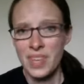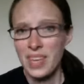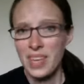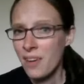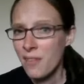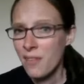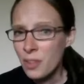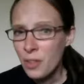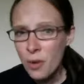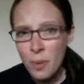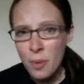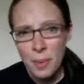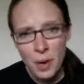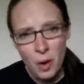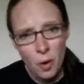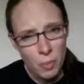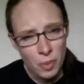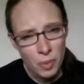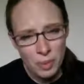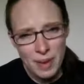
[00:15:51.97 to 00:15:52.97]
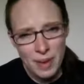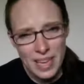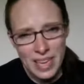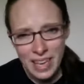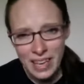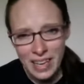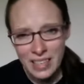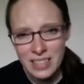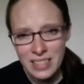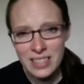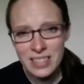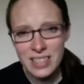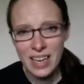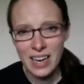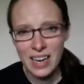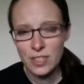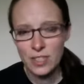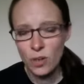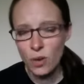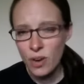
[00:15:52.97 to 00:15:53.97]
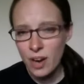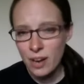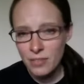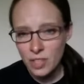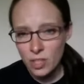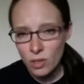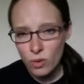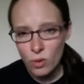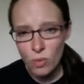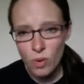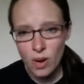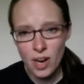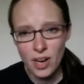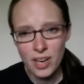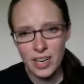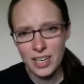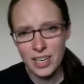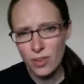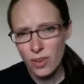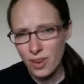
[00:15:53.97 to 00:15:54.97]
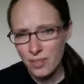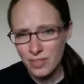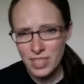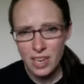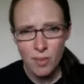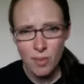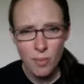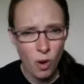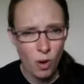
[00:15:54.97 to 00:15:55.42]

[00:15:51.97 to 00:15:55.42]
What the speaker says: Even though I'm at home with my kids and I don't have to go to work and I don't have to come